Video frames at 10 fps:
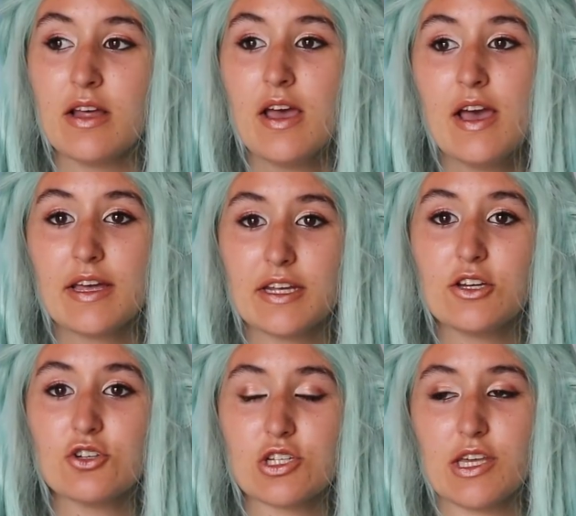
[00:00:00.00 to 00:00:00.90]
And
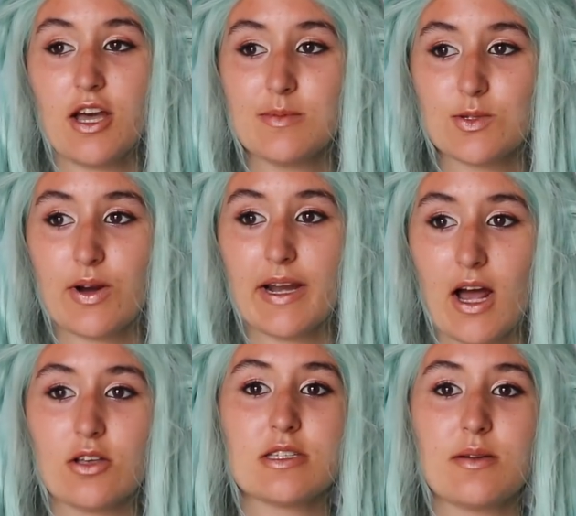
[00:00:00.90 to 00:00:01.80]
it usually comes right out.